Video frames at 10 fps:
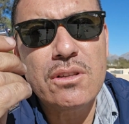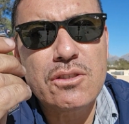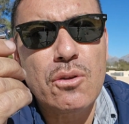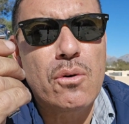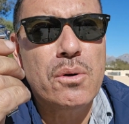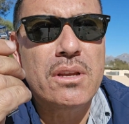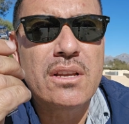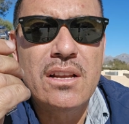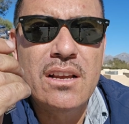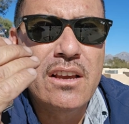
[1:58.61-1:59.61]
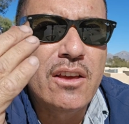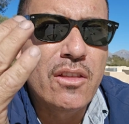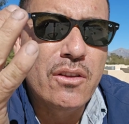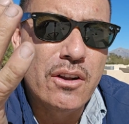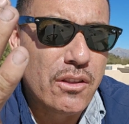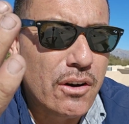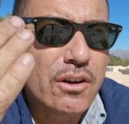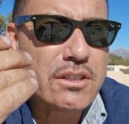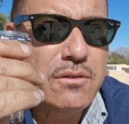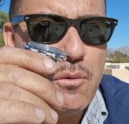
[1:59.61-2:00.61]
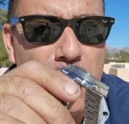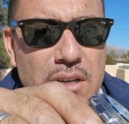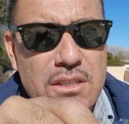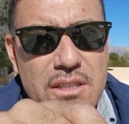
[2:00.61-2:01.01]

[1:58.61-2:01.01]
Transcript: the story, the looks of a watch.